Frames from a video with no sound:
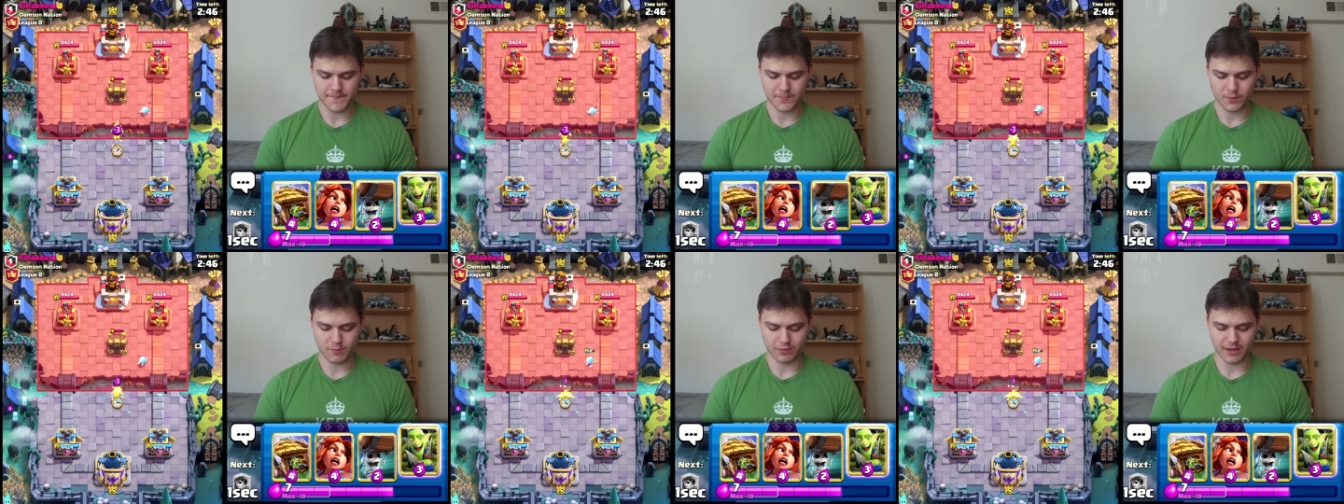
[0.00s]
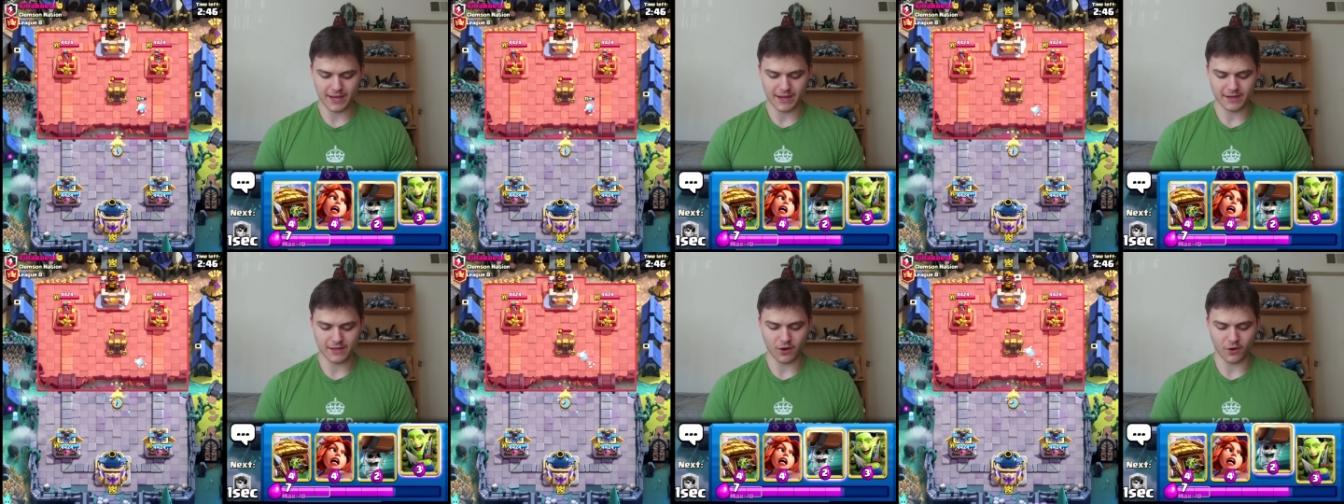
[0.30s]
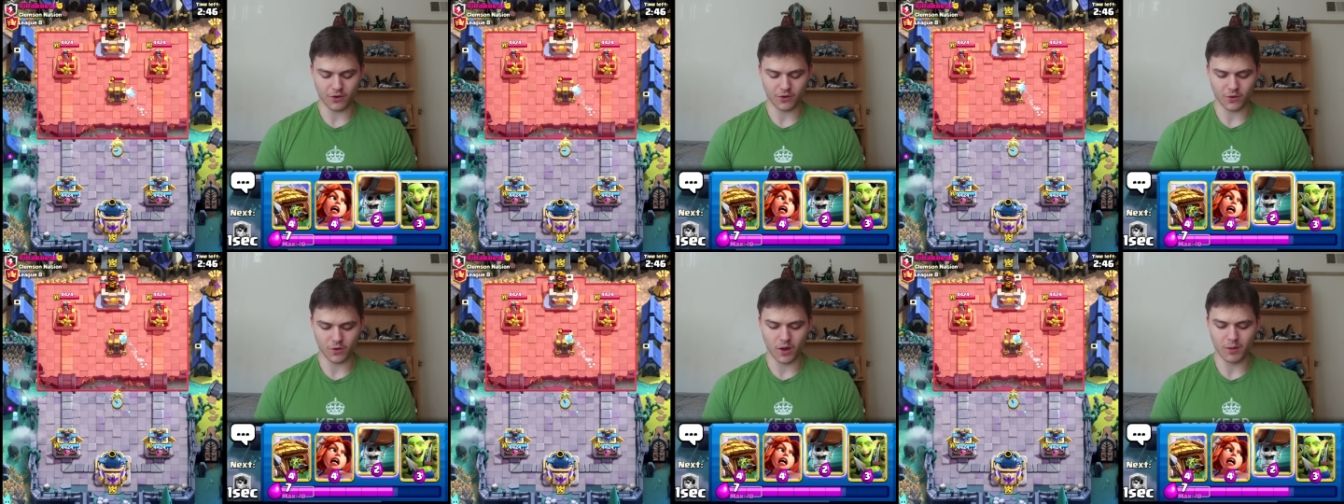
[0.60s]
play a
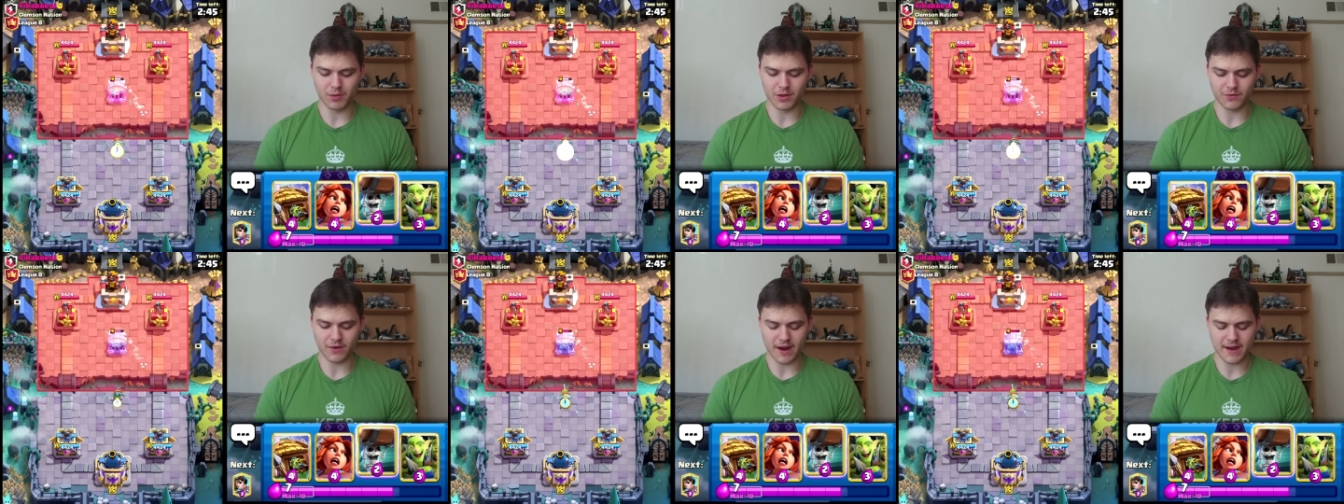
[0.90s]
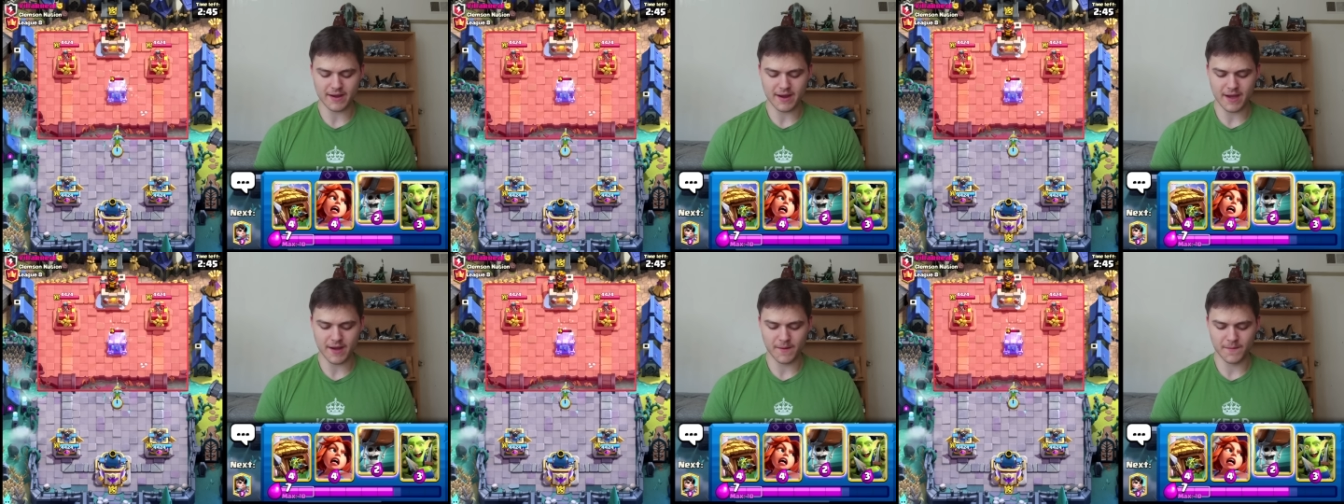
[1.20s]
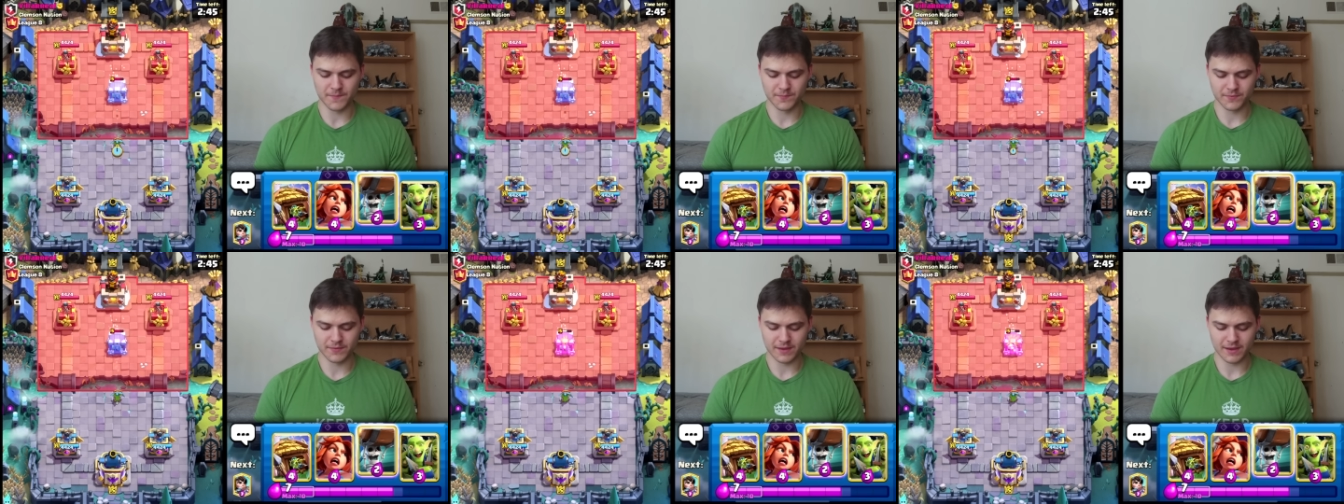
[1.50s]
Dark Goblin right now.
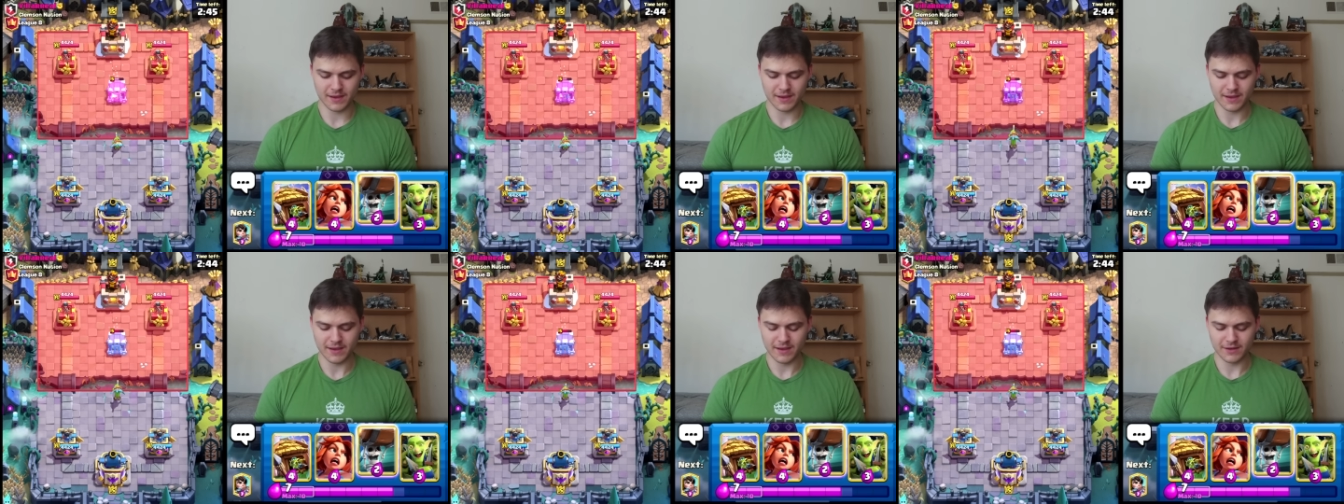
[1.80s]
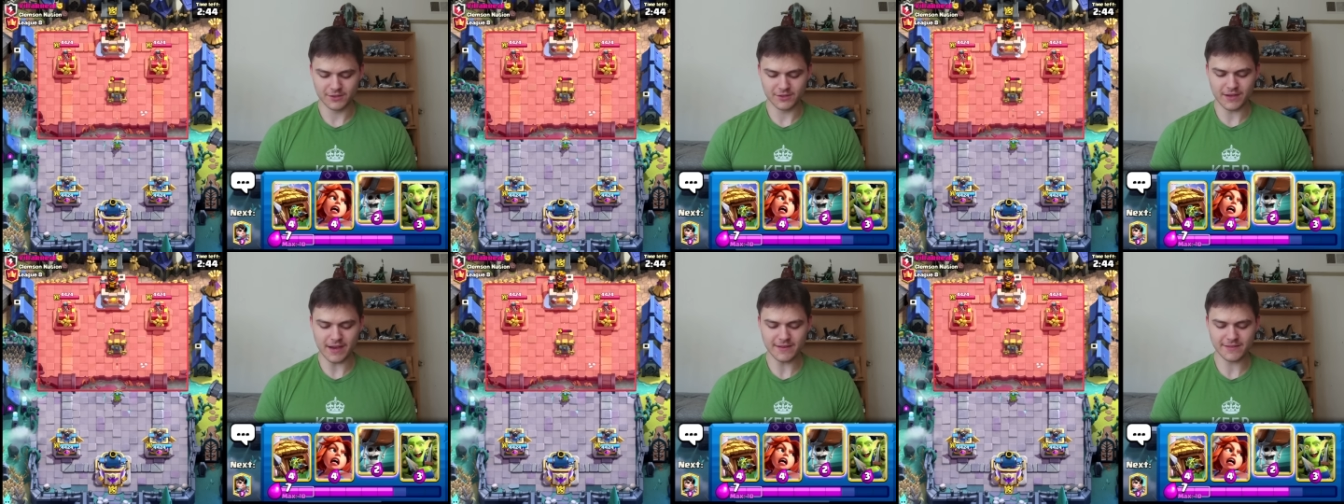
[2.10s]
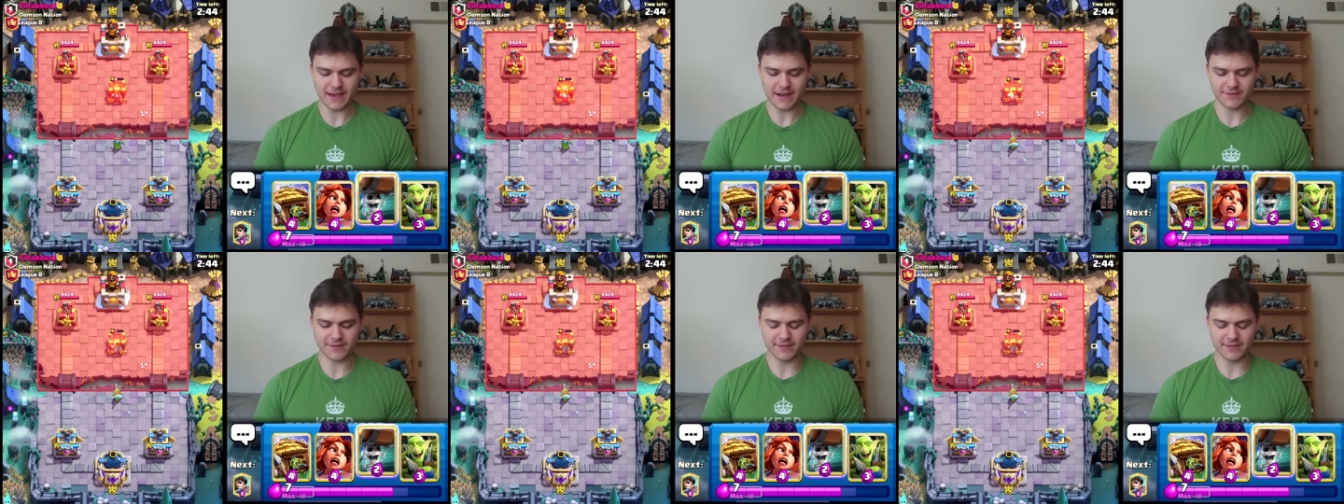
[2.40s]
Do you guys
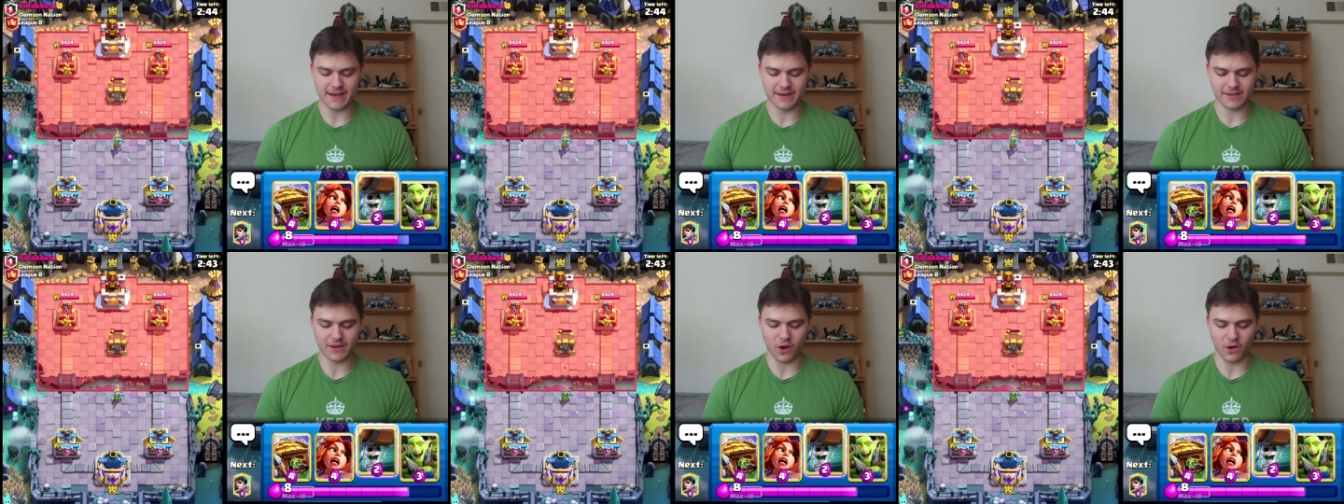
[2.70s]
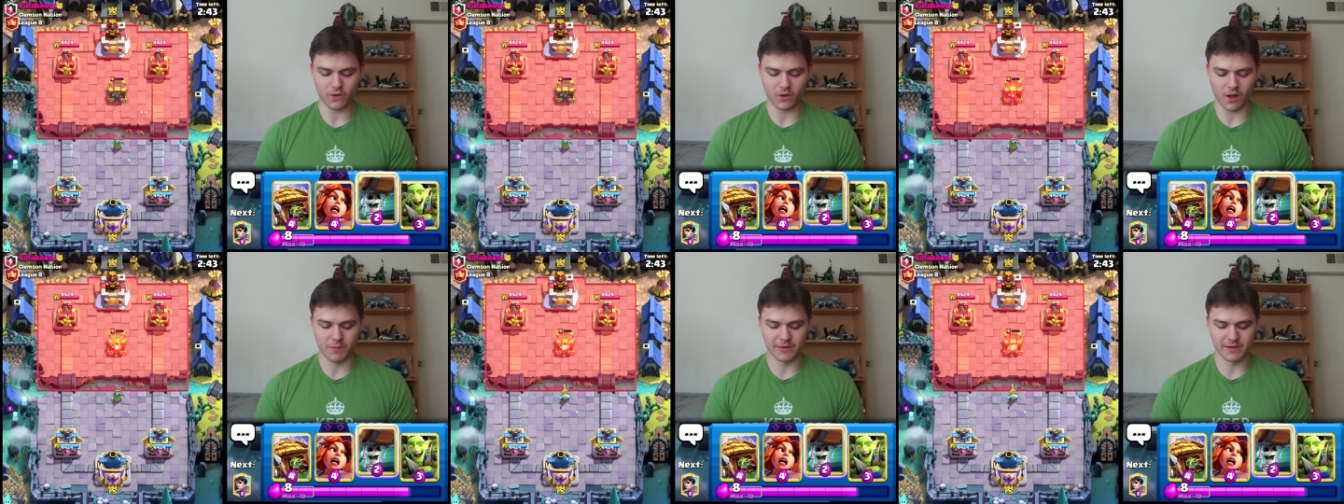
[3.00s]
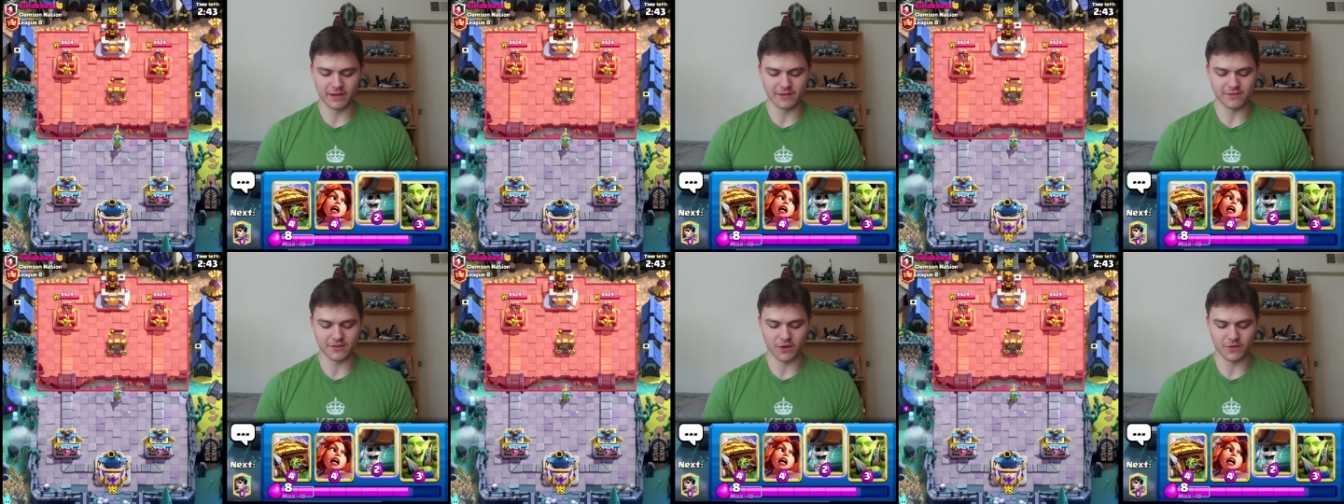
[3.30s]
actually think Dark Goblin
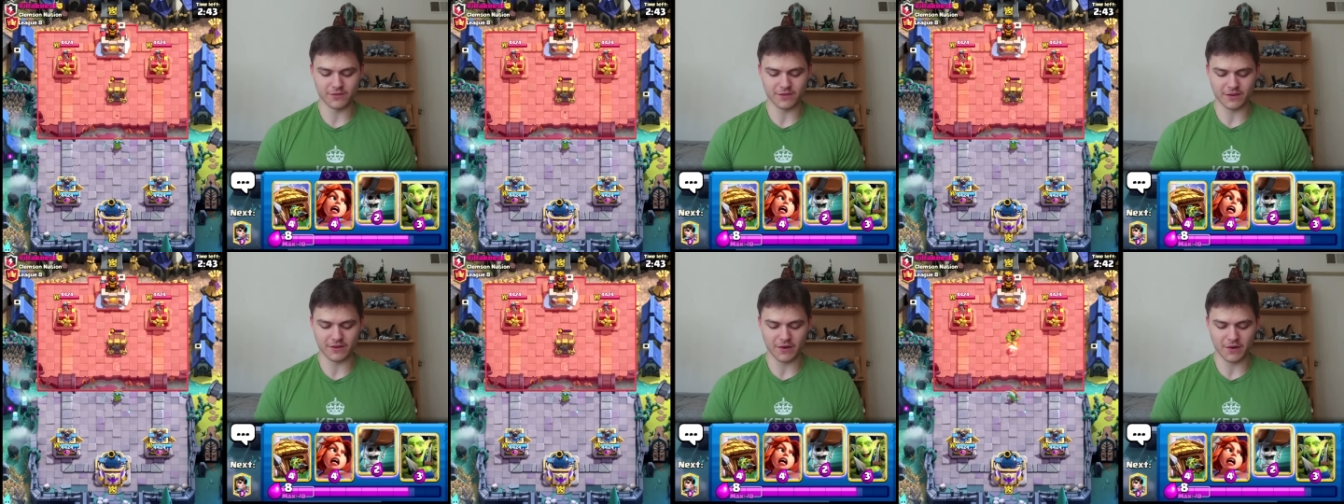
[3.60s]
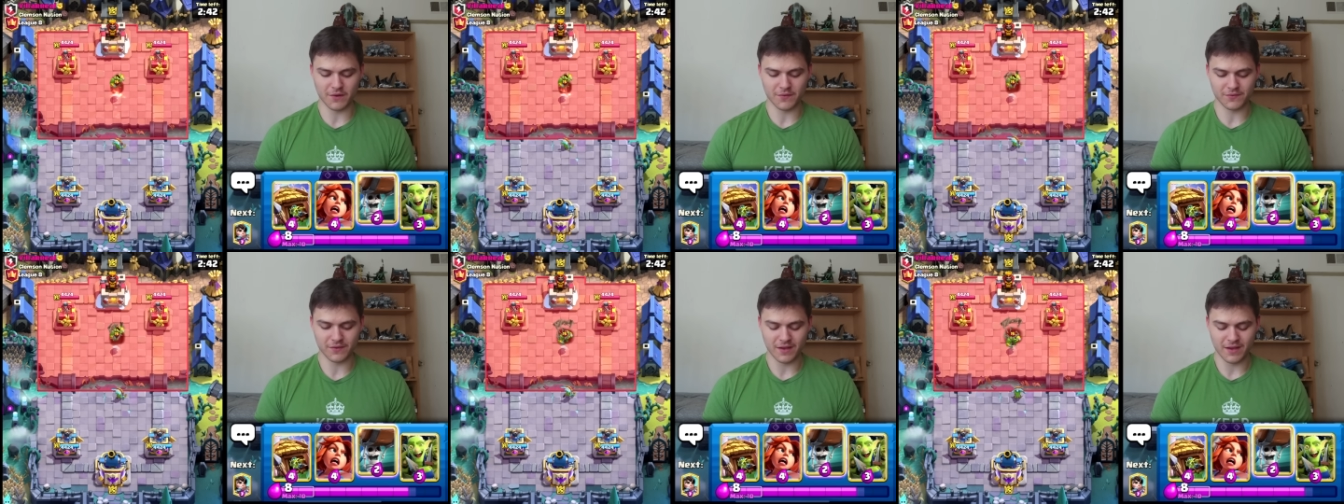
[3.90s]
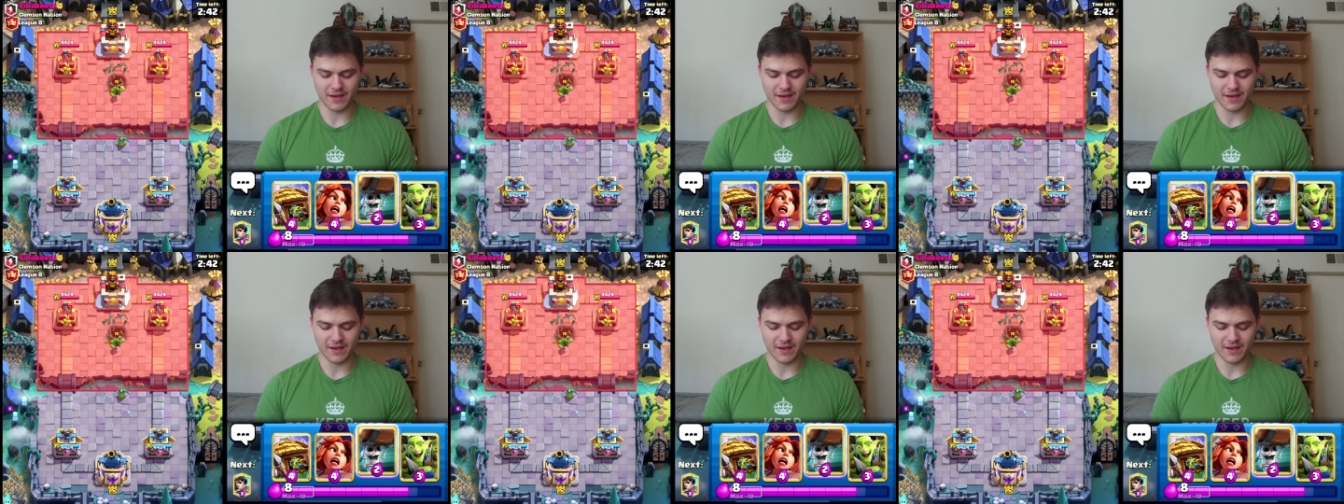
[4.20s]
deserves a nerf?